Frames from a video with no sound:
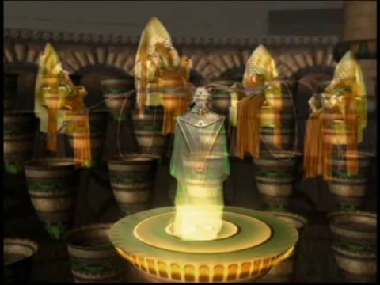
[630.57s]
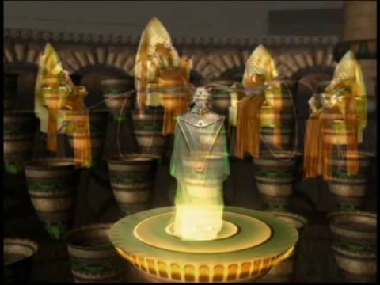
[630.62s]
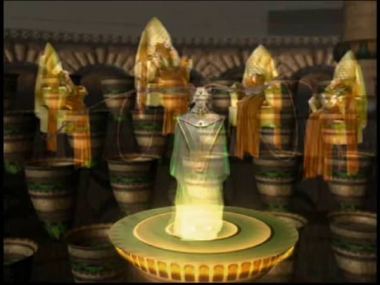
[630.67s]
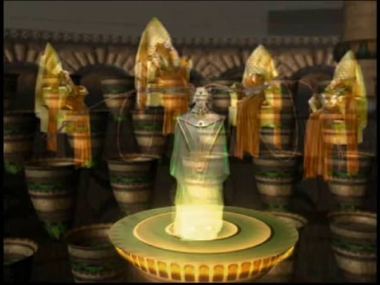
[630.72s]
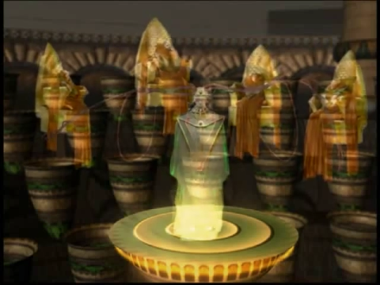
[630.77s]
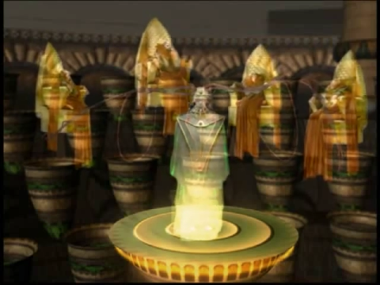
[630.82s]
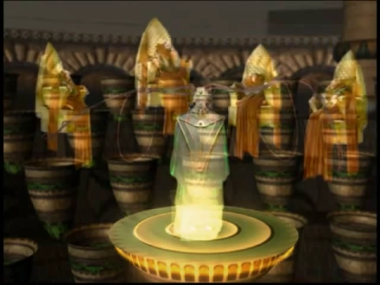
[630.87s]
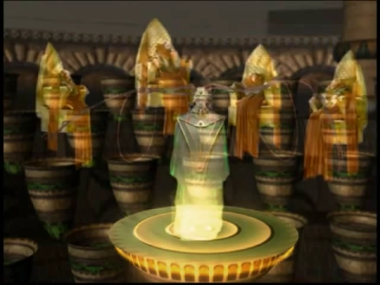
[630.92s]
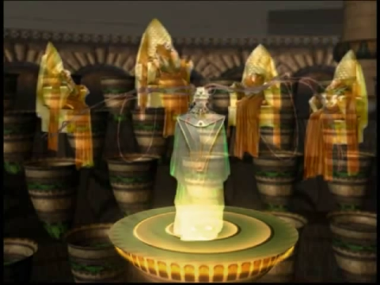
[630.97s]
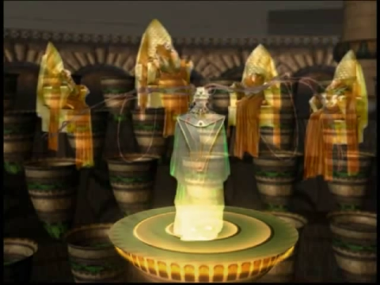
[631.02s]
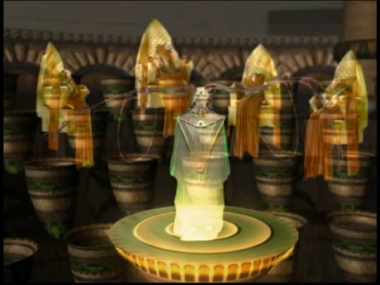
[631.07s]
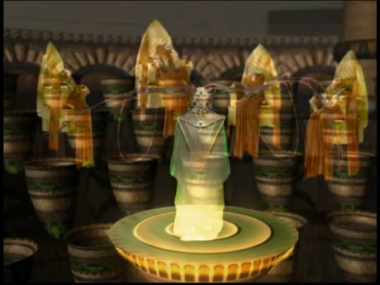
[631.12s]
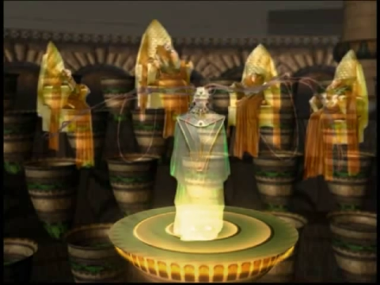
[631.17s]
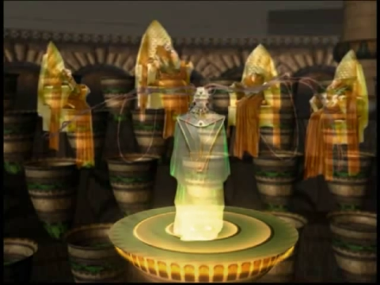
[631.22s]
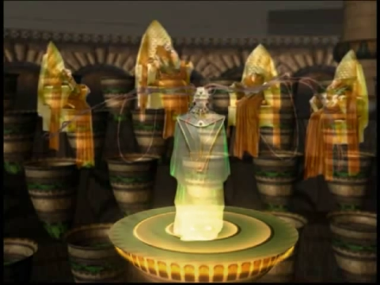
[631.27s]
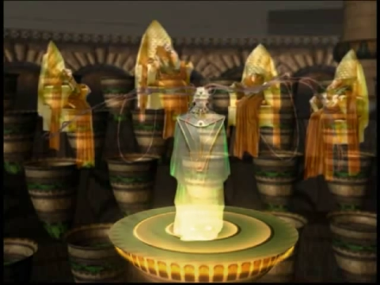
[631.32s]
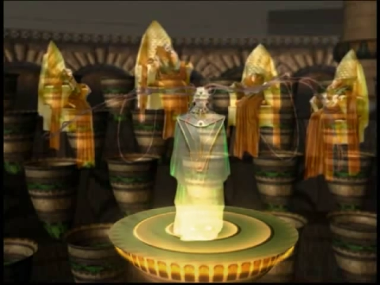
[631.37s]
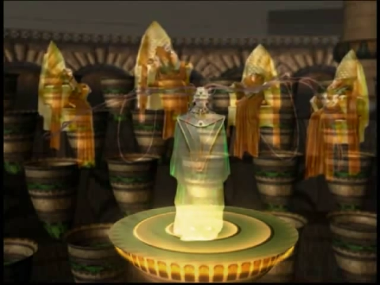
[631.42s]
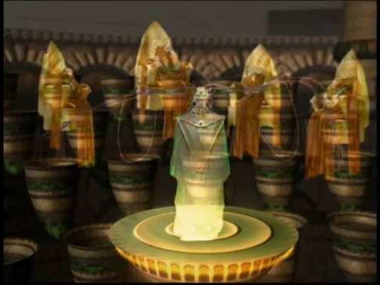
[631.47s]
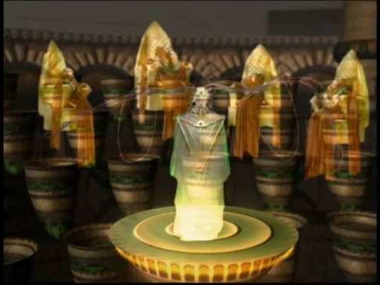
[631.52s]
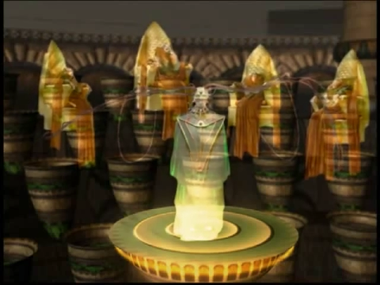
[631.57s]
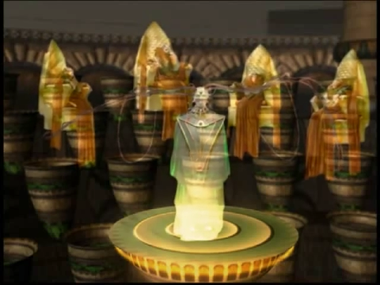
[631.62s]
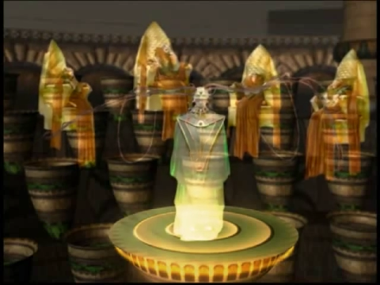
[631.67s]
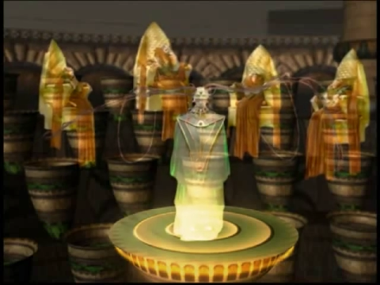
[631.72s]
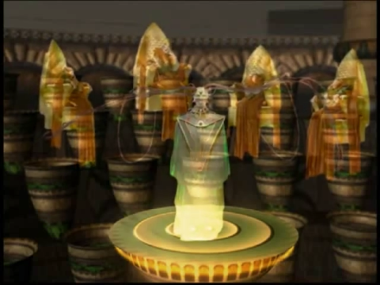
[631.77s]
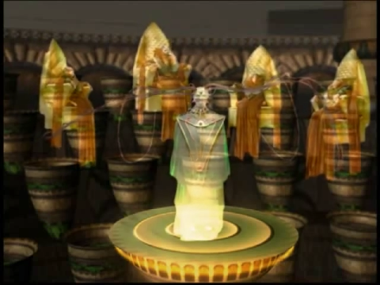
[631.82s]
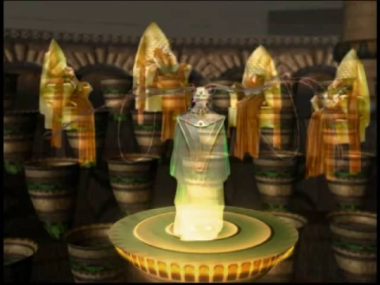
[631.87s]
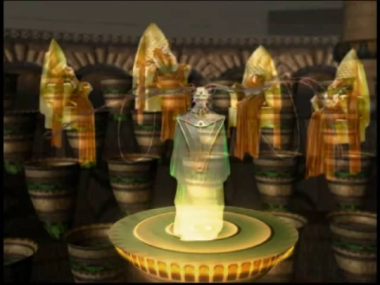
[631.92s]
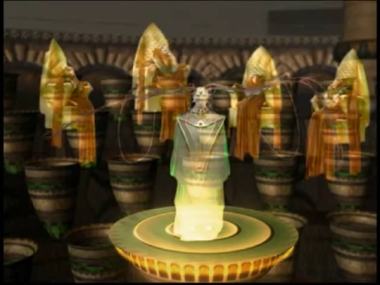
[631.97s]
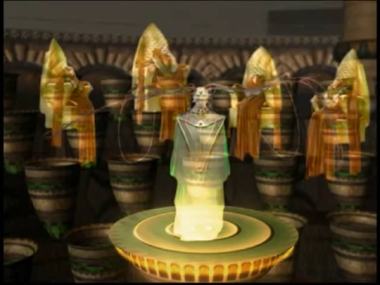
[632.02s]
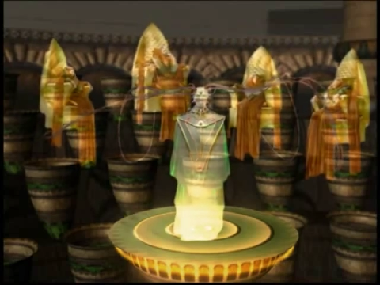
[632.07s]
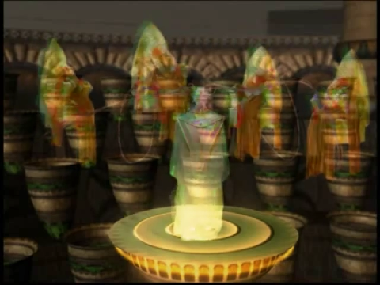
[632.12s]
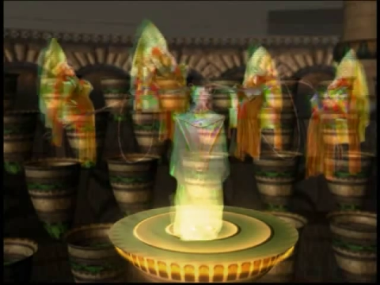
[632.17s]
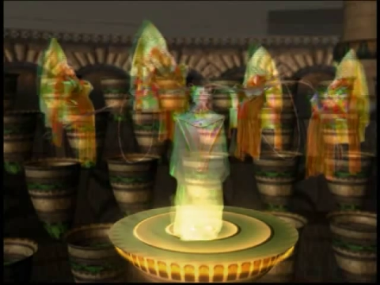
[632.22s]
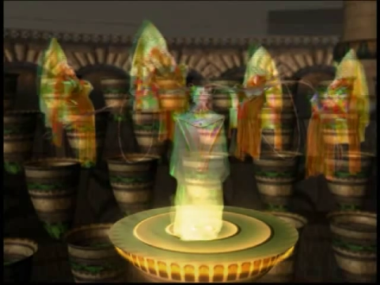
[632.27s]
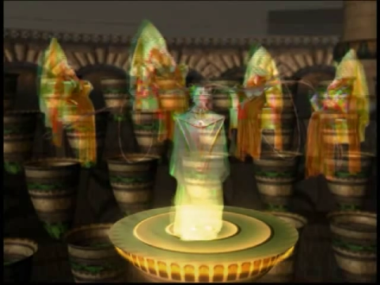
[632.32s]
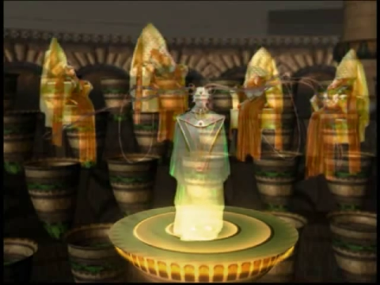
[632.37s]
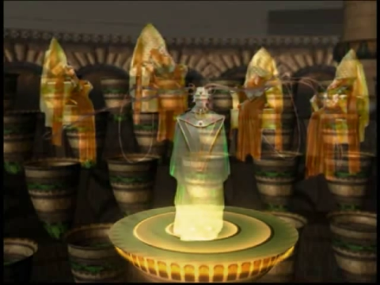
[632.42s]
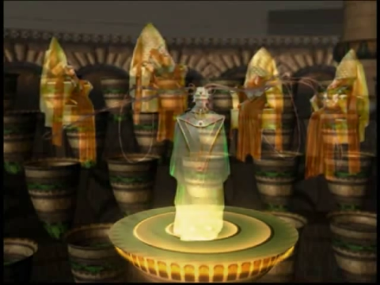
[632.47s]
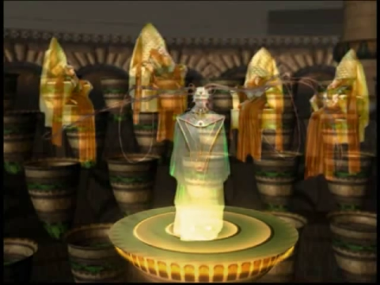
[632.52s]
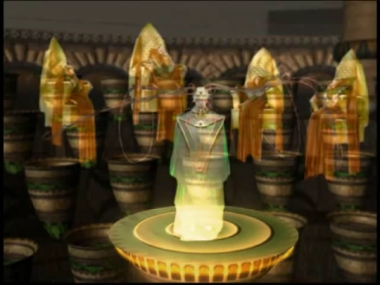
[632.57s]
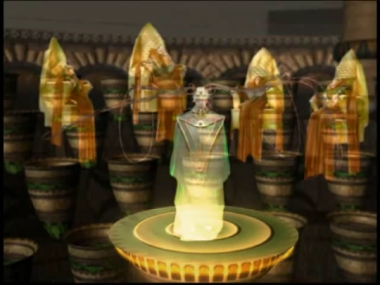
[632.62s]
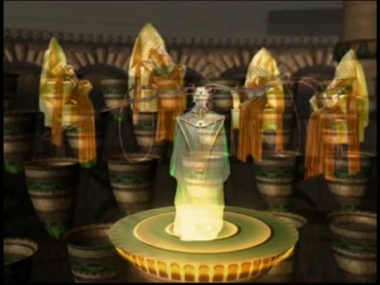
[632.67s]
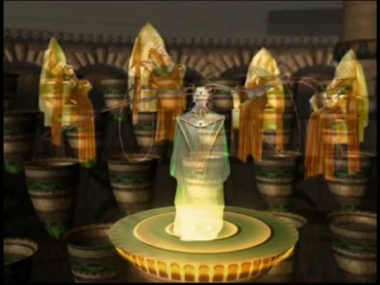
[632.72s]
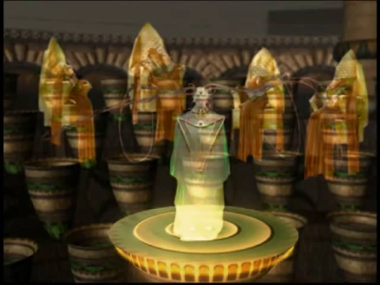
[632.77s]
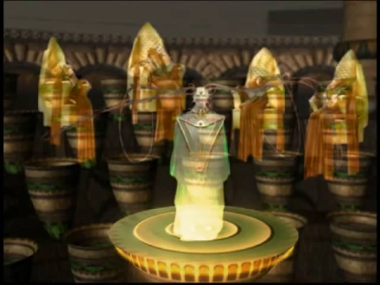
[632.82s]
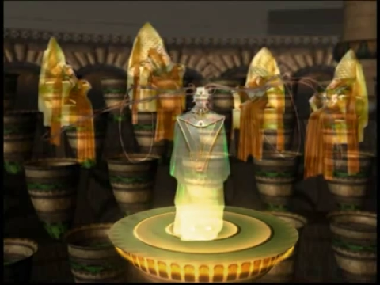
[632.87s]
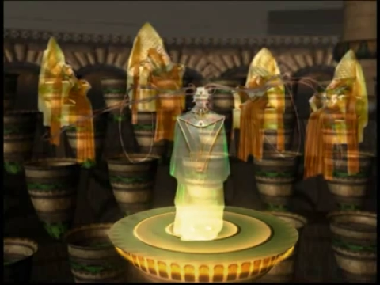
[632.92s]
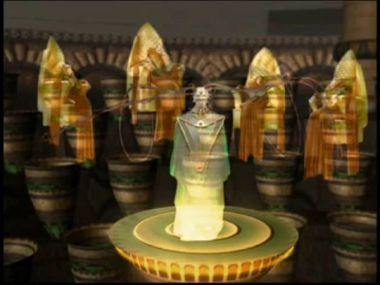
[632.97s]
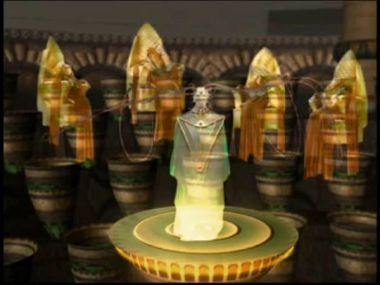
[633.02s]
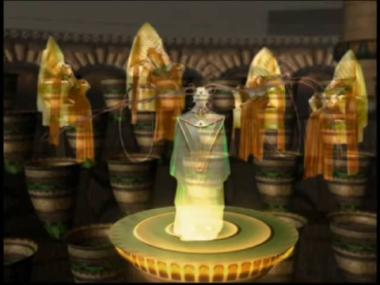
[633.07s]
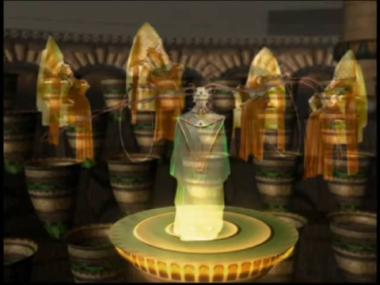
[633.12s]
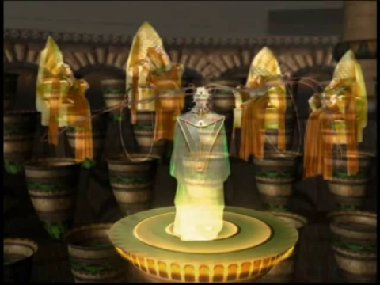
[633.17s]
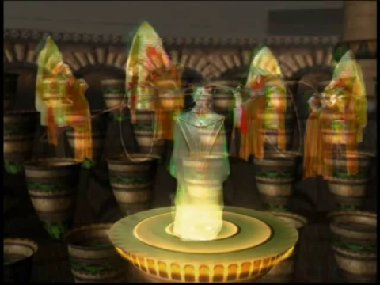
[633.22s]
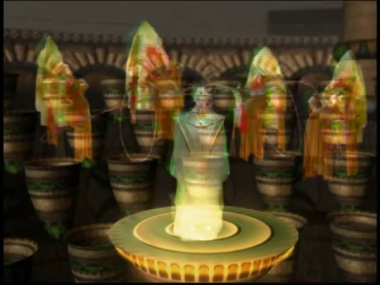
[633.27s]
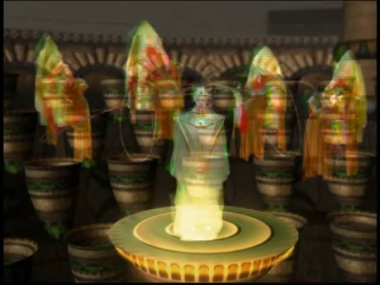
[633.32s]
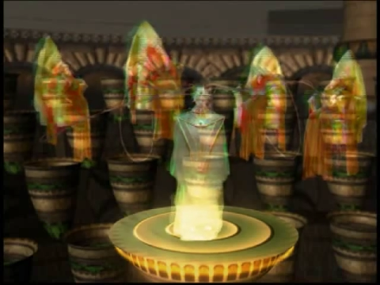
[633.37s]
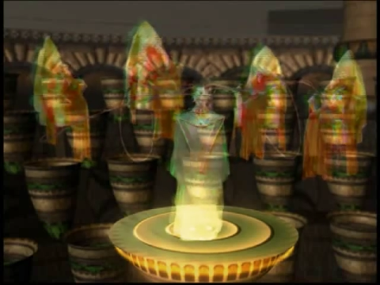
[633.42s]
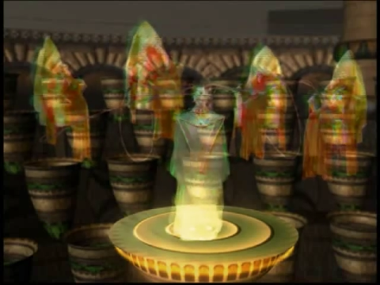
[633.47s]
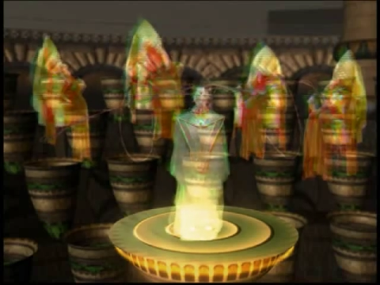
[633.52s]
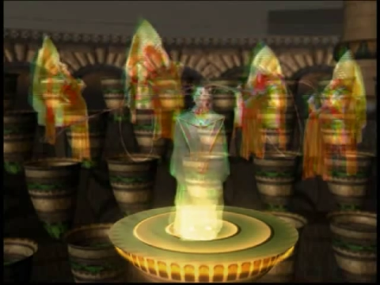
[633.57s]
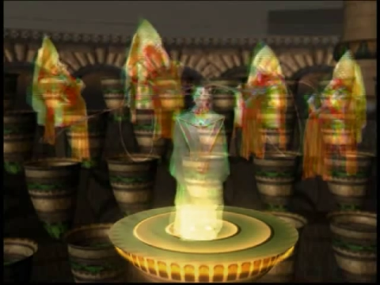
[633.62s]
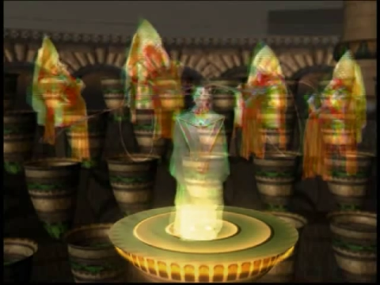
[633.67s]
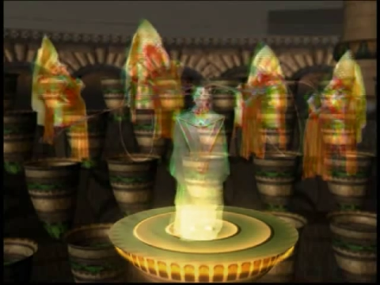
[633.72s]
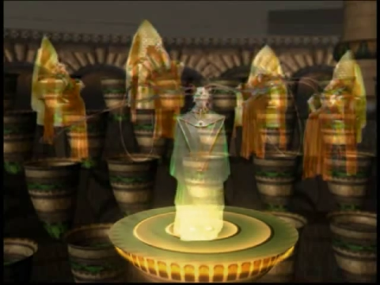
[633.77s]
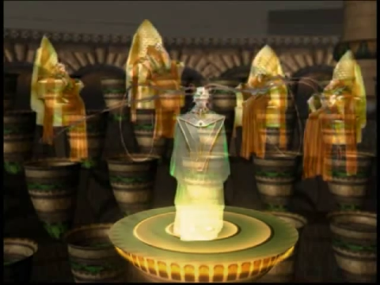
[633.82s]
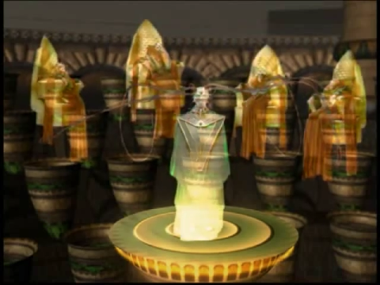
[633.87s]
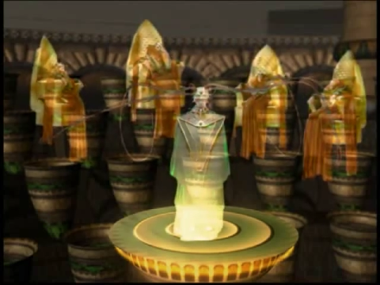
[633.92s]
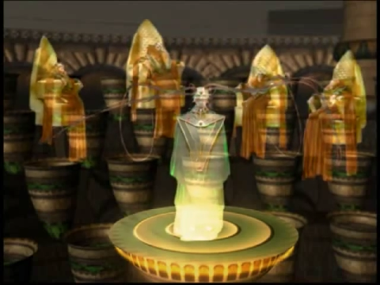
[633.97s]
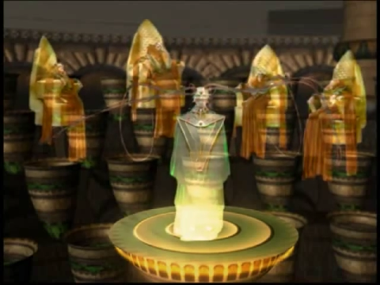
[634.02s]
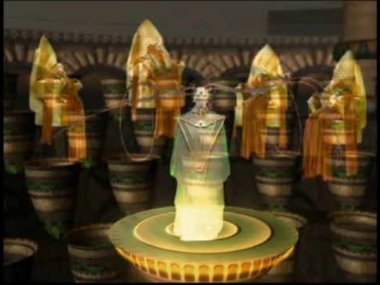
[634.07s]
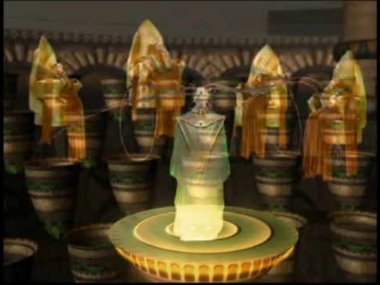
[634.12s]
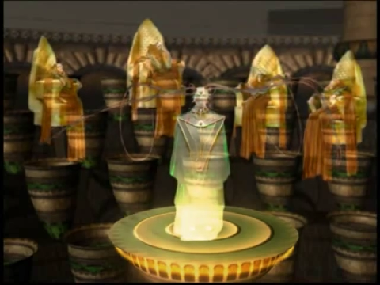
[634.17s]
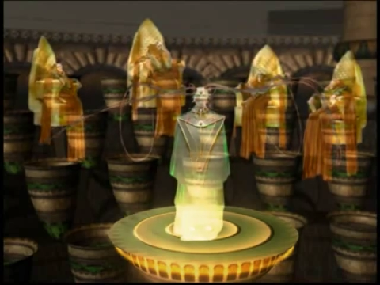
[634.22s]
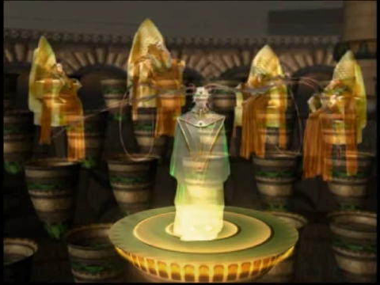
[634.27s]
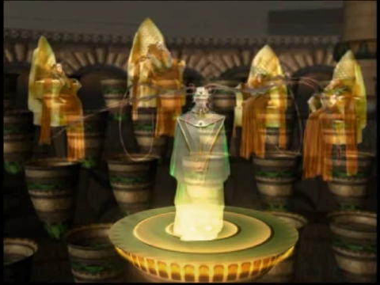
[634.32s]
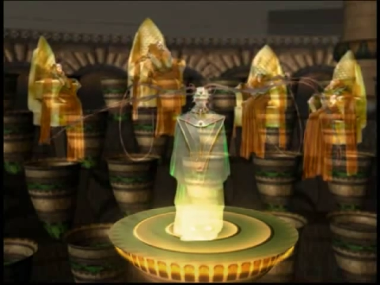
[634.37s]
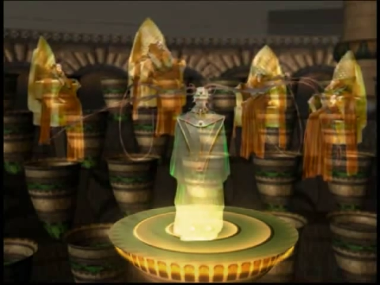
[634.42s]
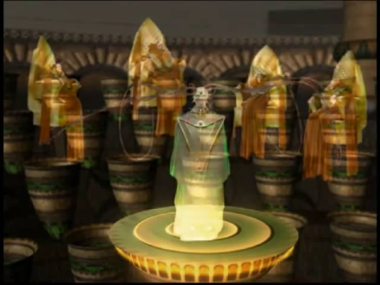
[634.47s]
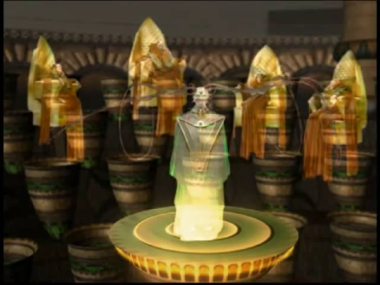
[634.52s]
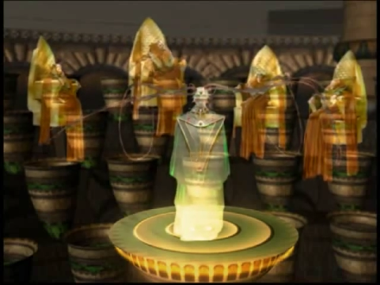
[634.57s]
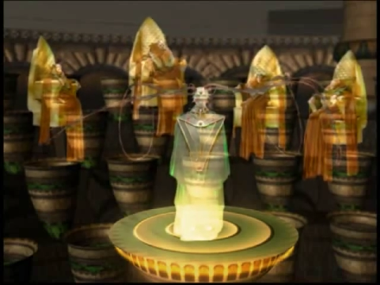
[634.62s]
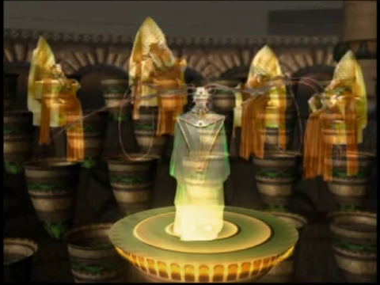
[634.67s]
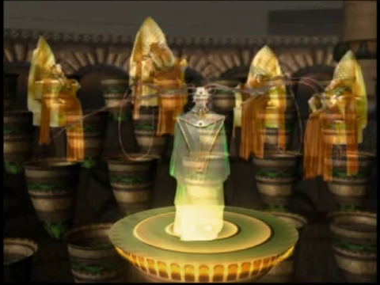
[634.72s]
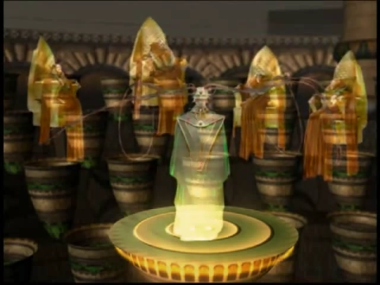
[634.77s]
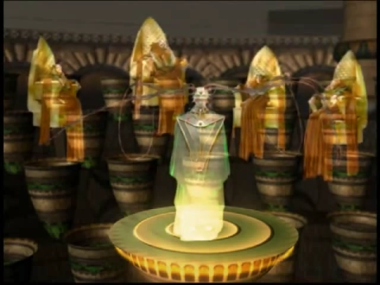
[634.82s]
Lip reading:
(no speaker visible)